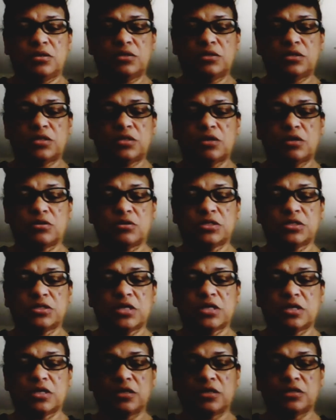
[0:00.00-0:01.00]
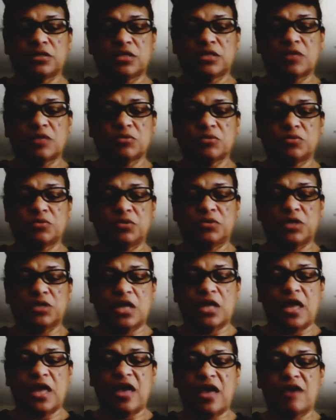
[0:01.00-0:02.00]
So it's like a tablespoon and a
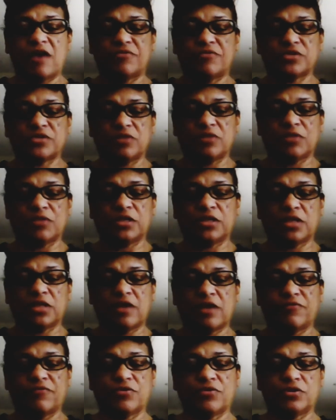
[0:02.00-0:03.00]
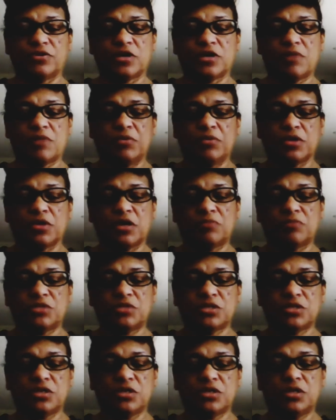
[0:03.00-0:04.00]
half or something like that for a couple of
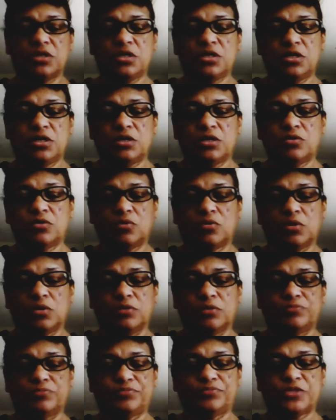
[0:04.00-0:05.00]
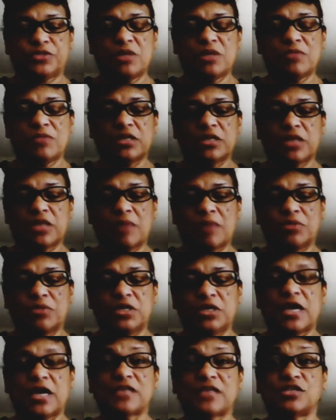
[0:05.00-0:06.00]
cups. Well, something like that, but
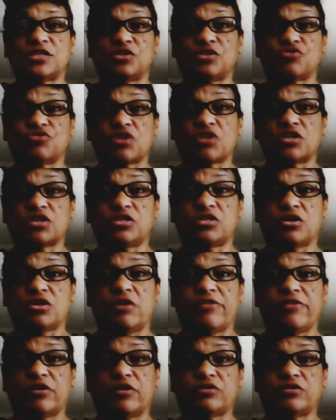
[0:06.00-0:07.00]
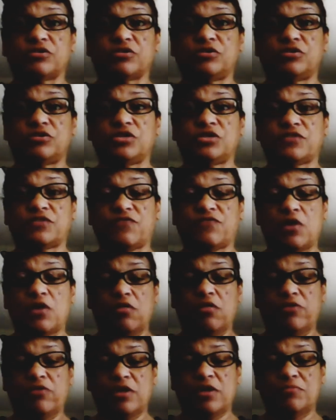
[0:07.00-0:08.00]
it has the instructions on there, so you just
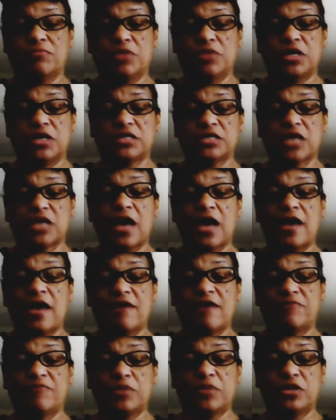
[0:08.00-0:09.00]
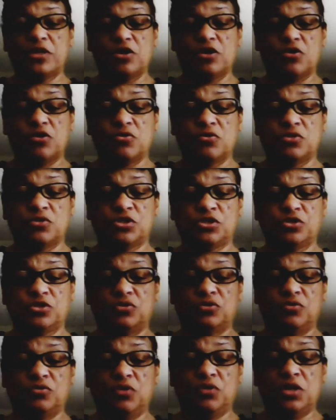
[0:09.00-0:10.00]
follow them, because I have been known
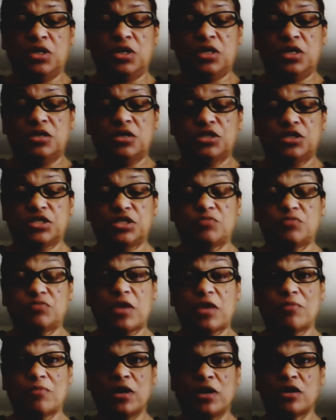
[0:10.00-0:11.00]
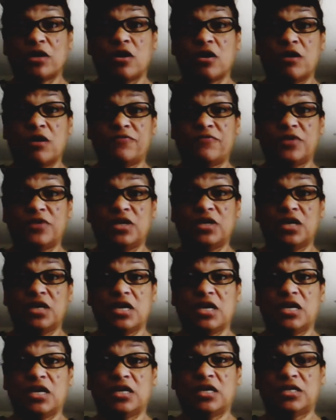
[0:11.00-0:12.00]
to just make my coffee,
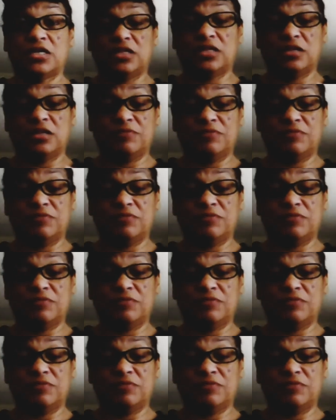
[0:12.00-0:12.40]
and